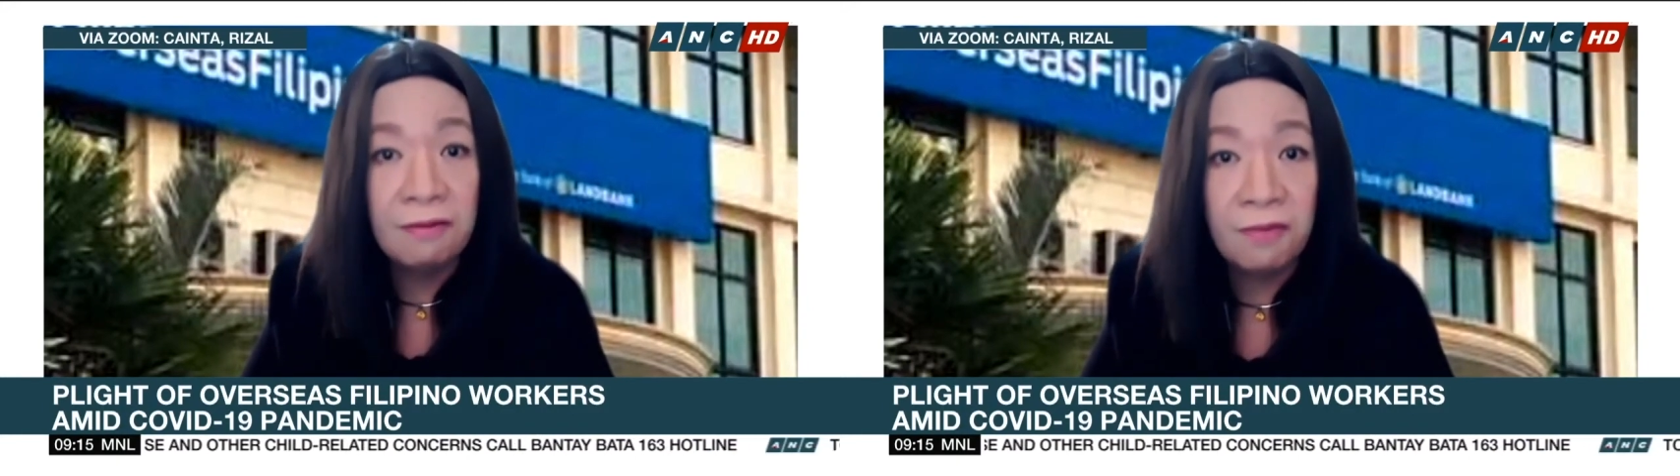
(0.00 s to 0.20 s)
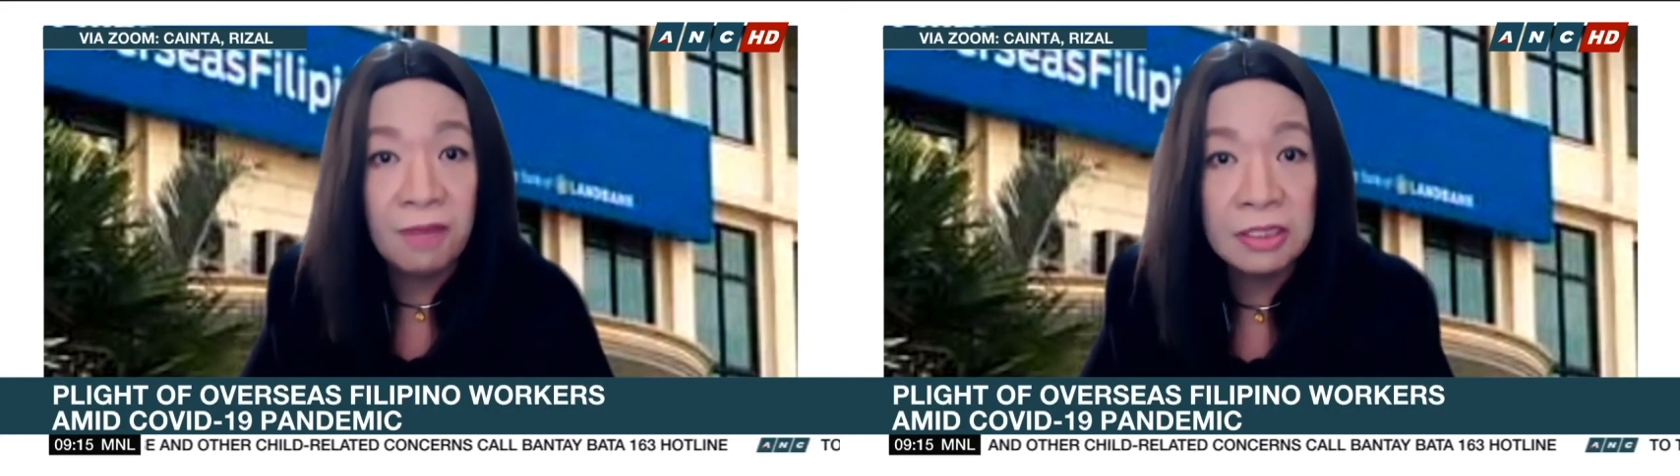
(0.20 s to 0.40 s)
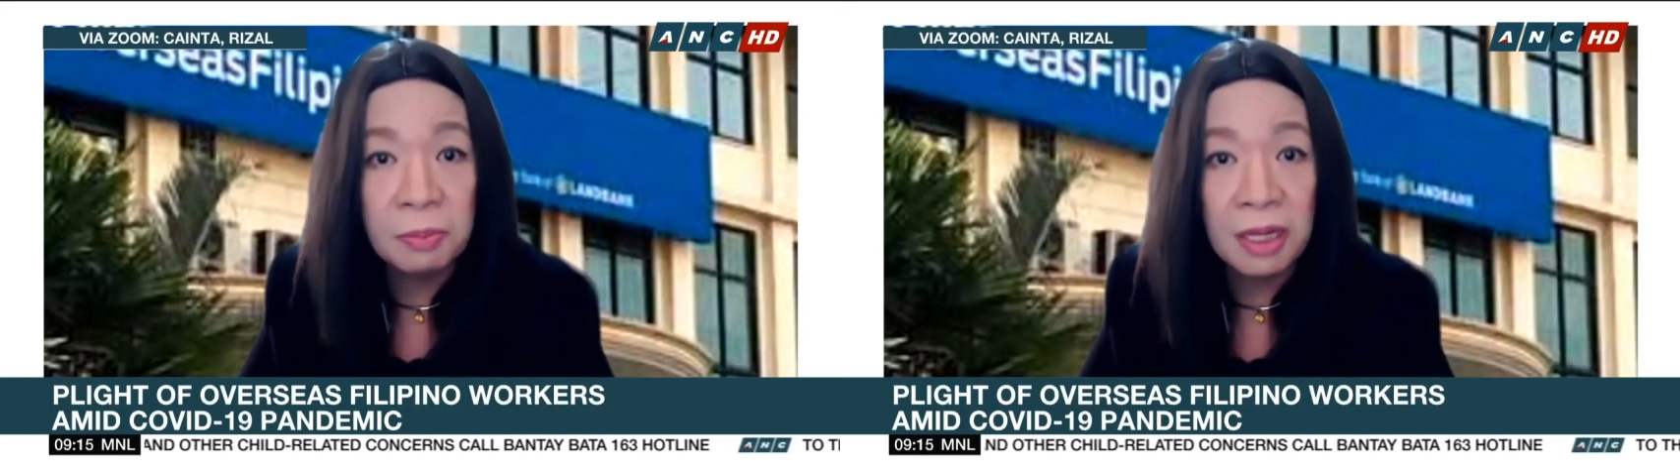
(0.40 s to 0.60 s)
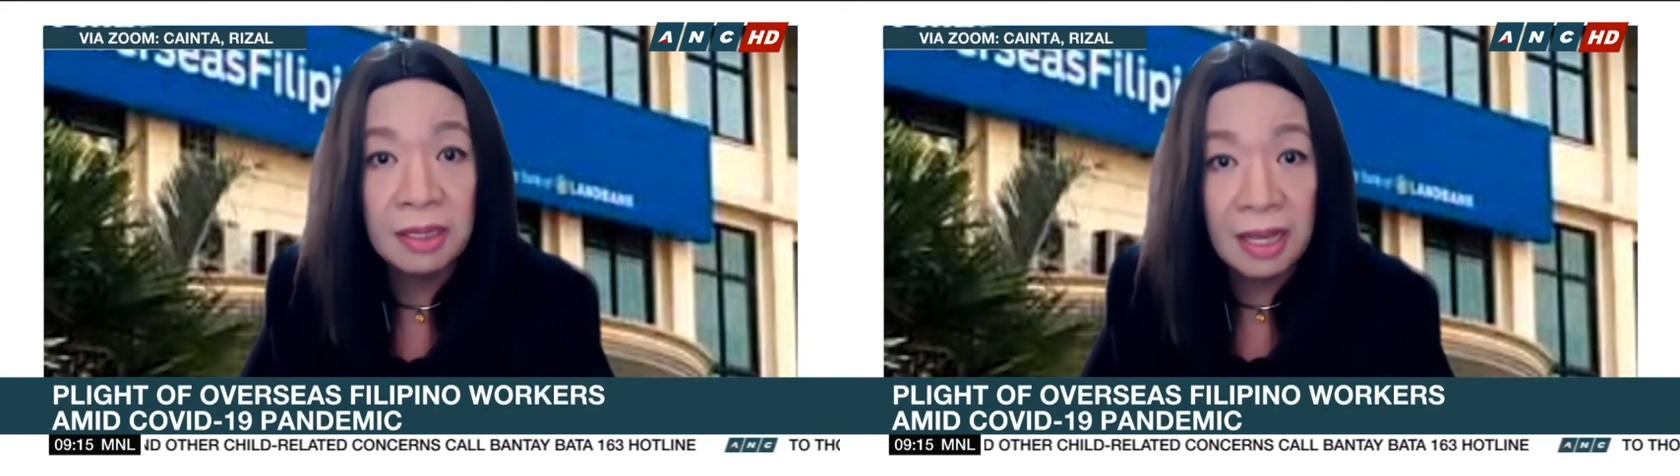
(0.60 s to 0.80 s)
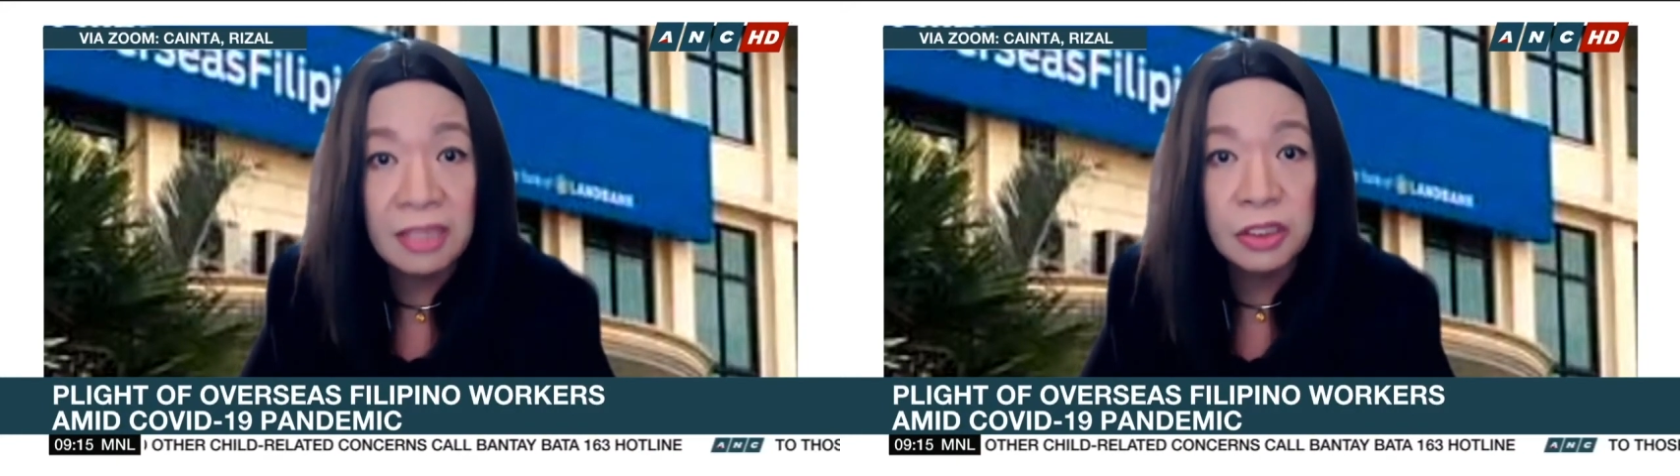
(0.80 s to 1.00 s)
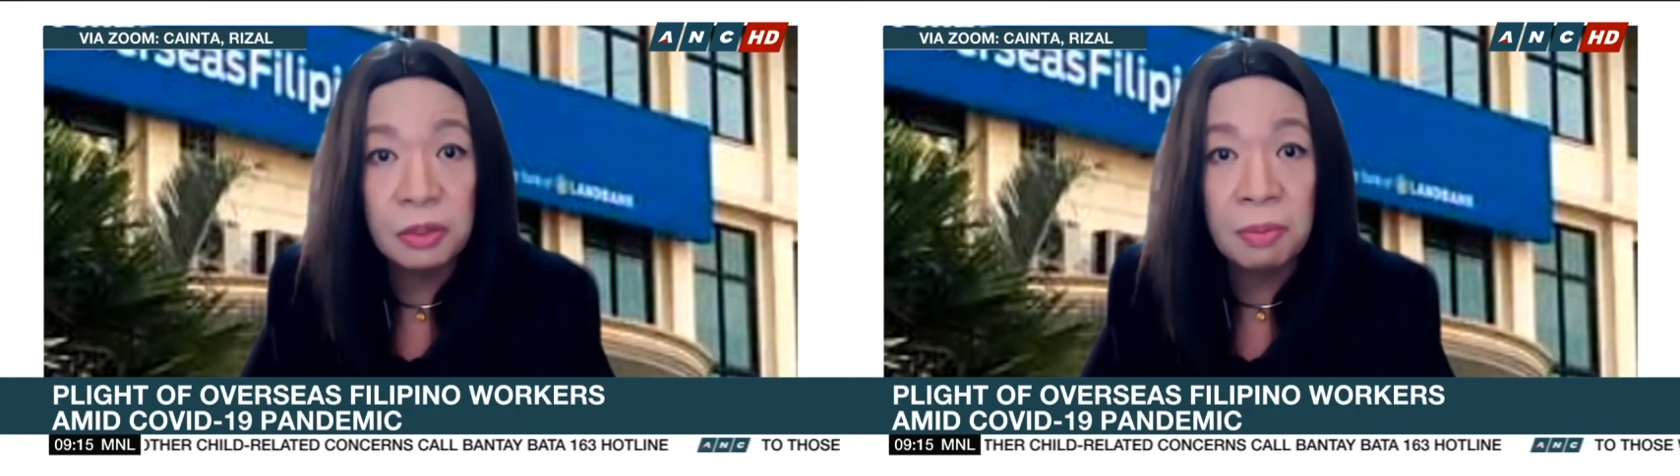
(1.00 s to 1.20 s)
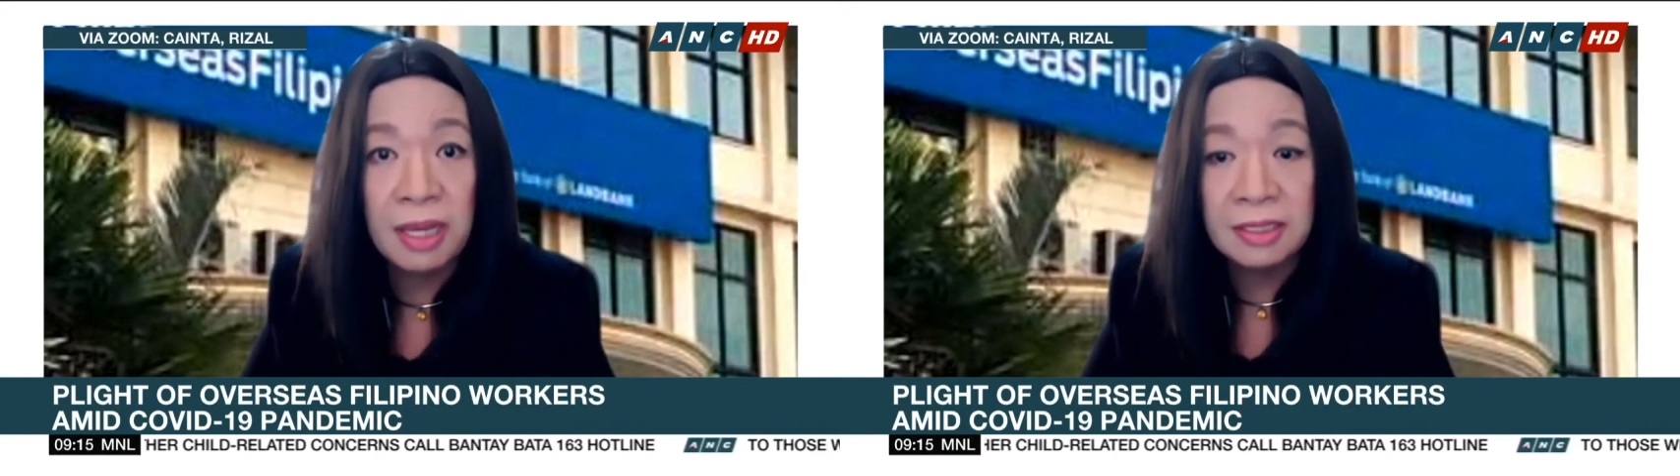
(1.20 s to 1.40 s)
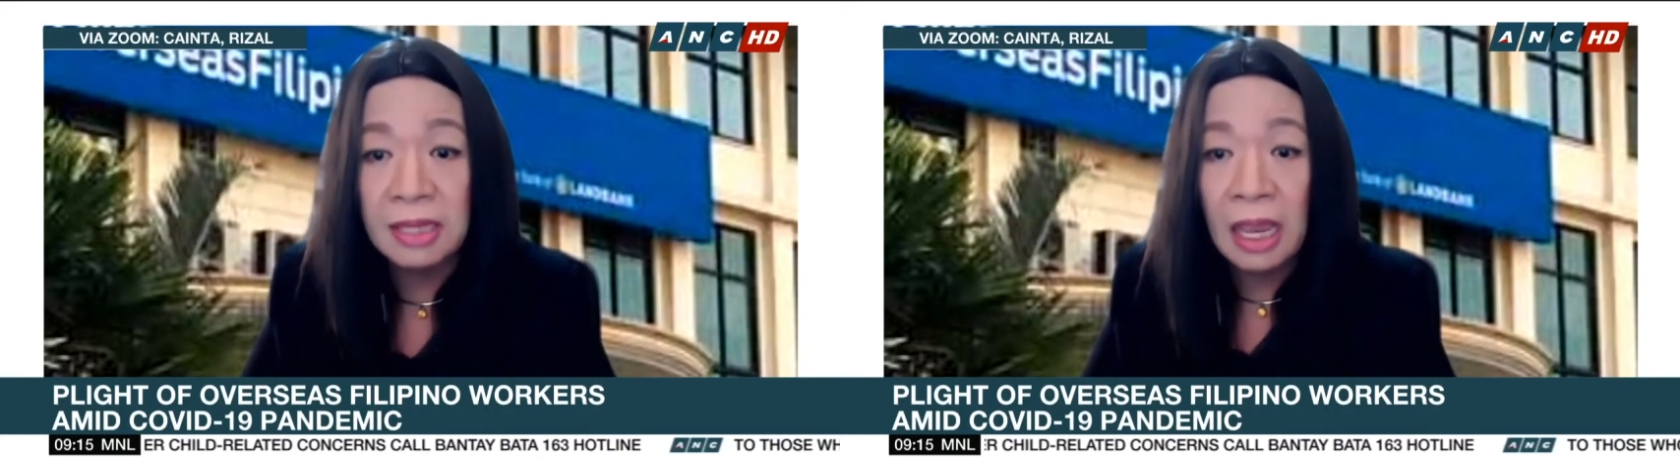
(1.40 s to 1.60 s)
investment
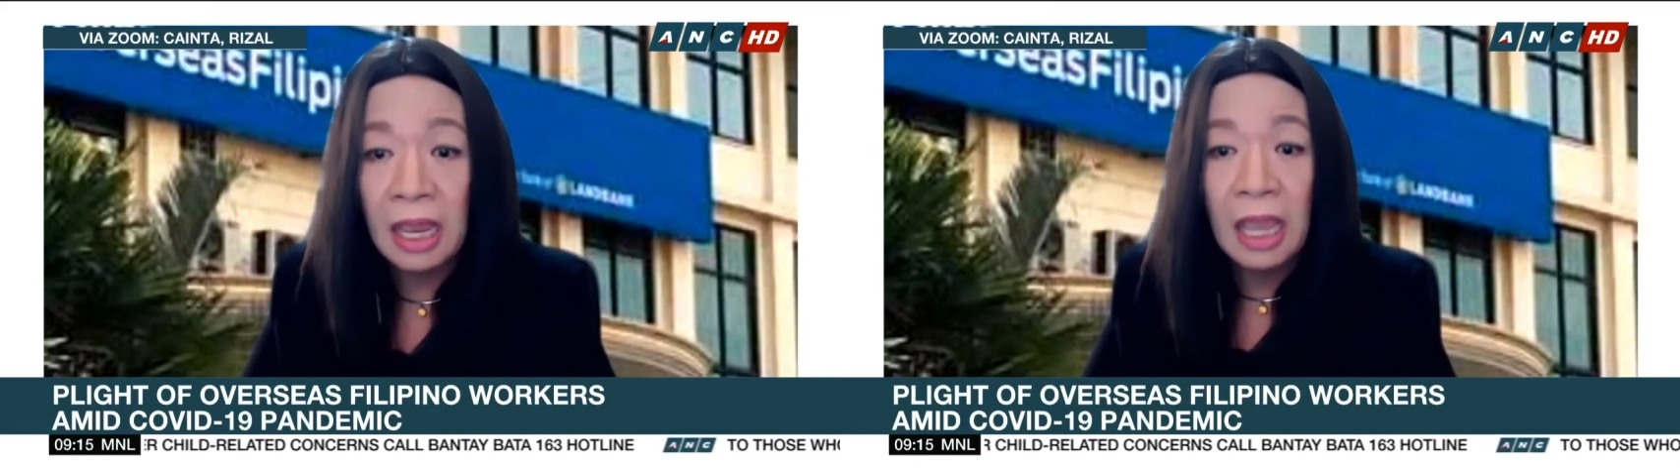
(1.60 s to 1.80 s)
instruments.